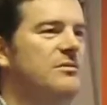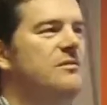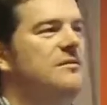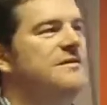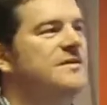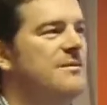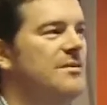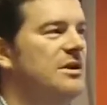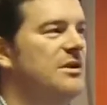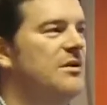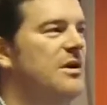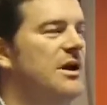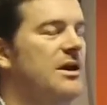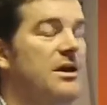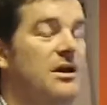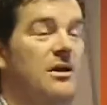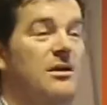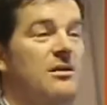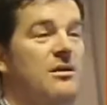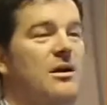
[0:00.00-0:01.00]
something like
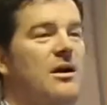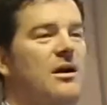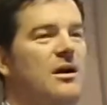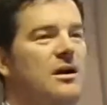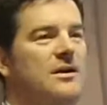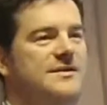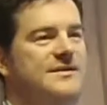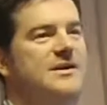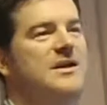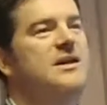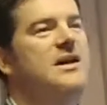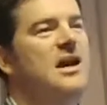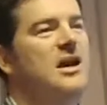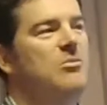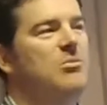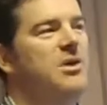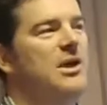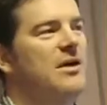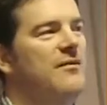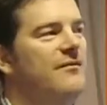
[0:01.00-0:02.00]
a
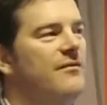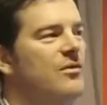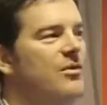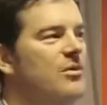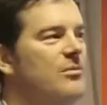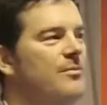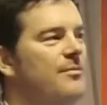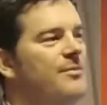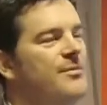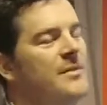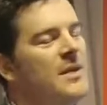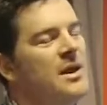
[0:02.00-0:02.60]
CKAN platform